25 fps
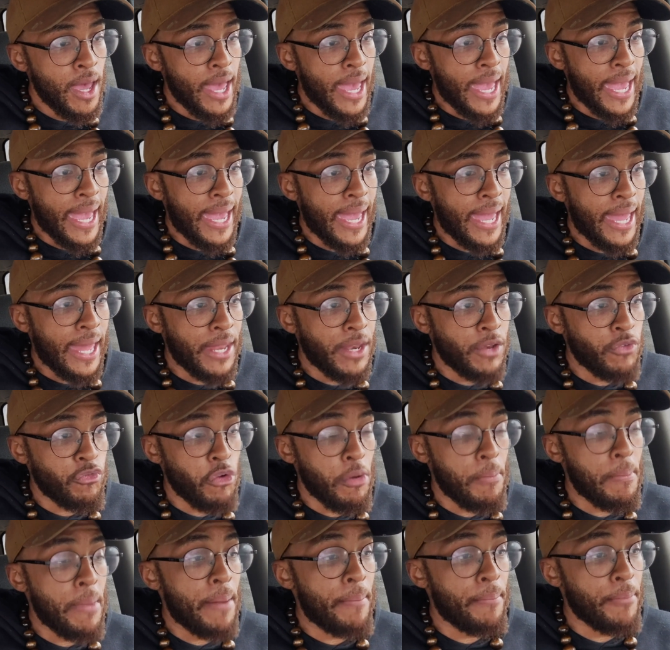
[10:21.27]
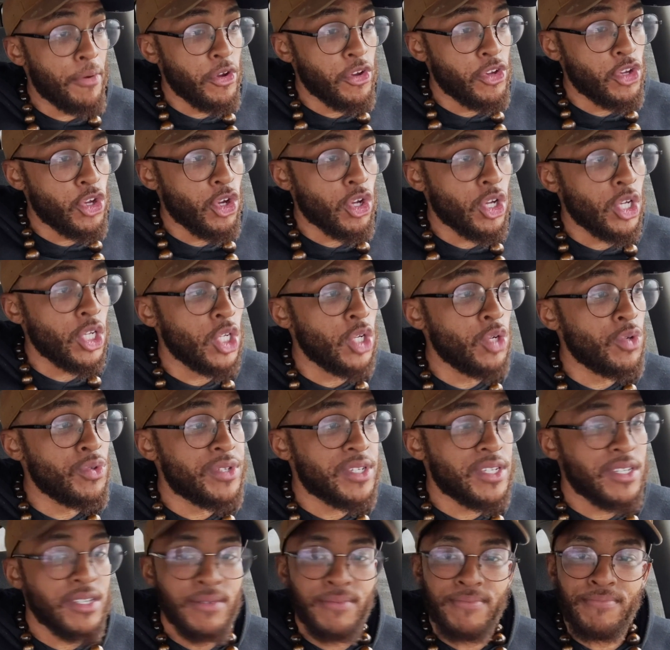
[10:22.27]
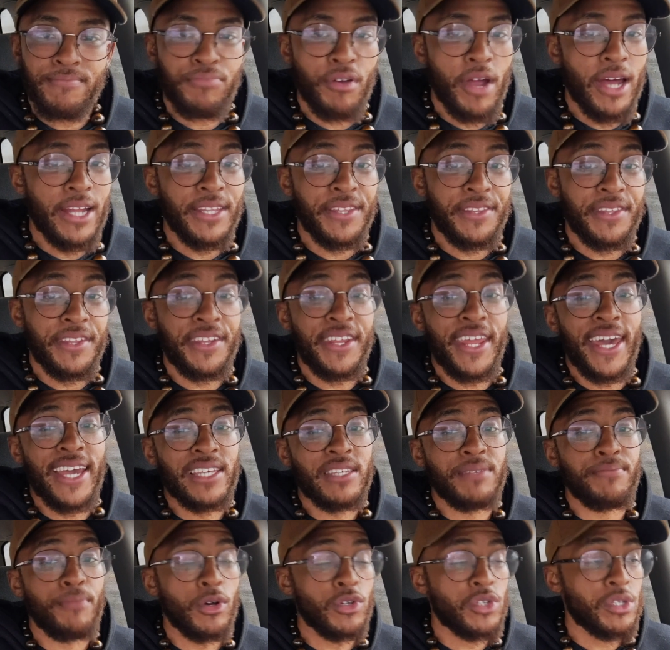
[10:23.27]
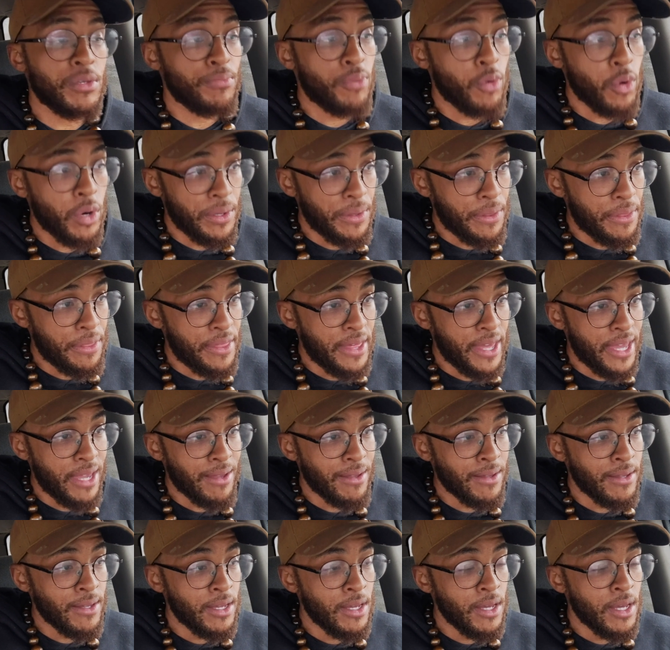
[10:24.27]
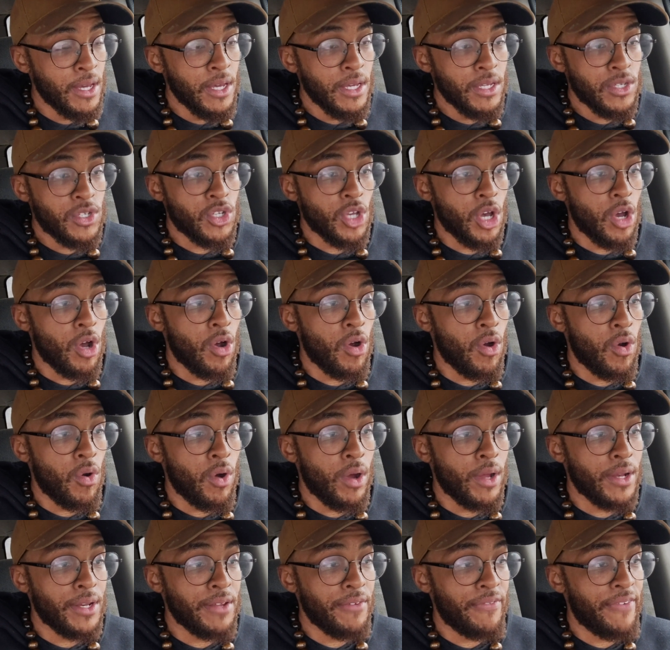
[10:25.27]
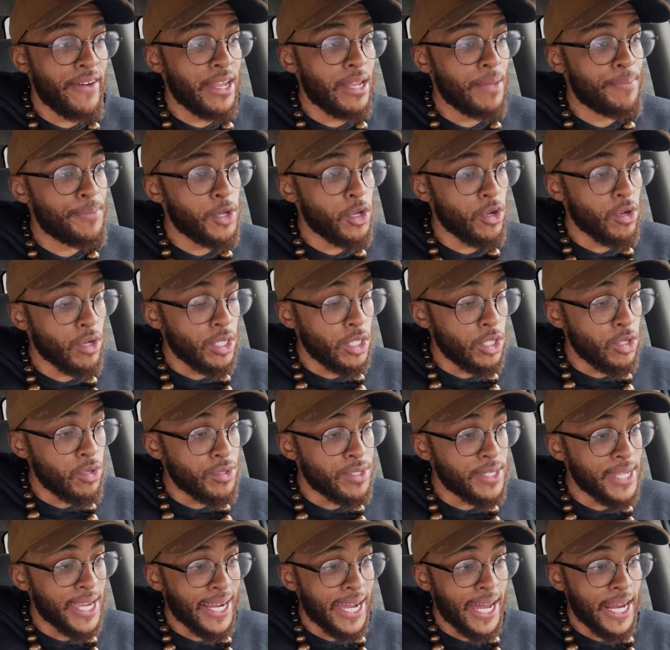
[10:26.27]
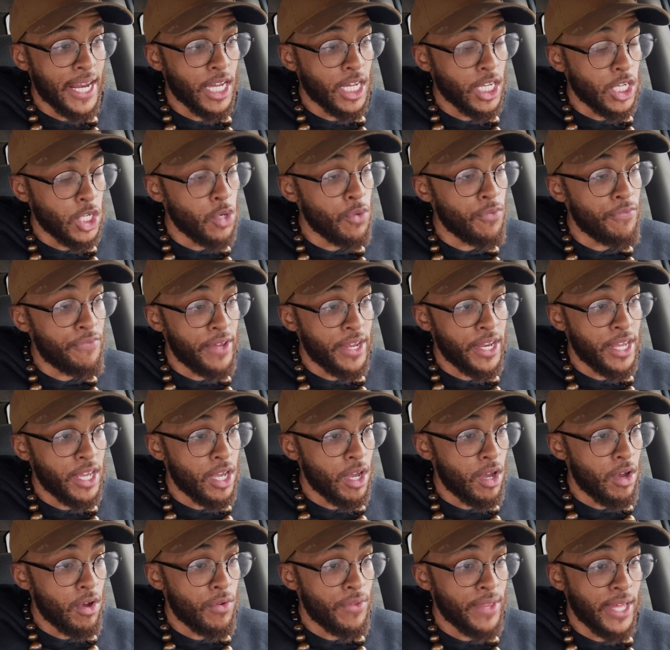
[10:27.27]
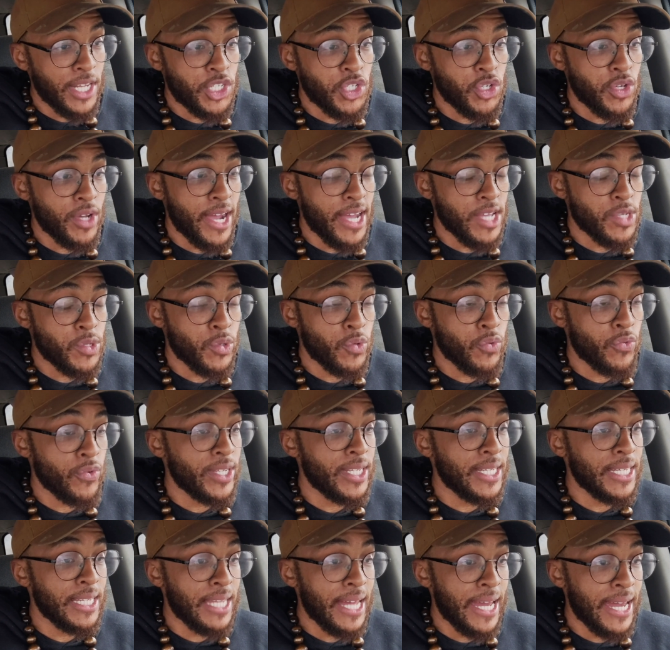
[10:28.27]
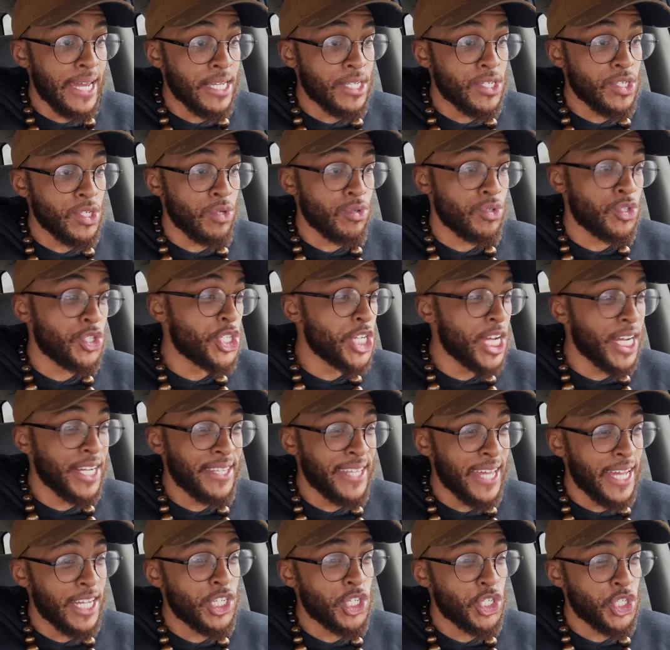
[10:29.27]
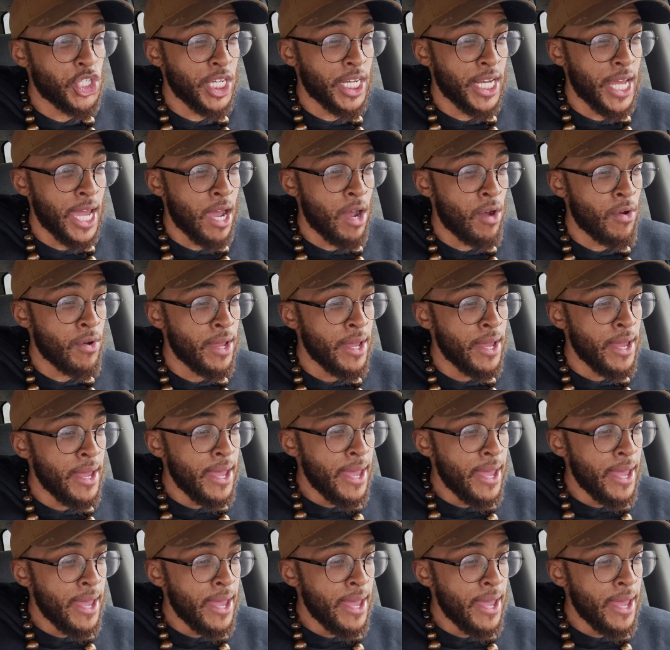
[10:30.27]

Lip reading: And remember, your glutes, probably the next most important thing. So develop your glutes. I got a glute video that you guys would really like, so check that shit out.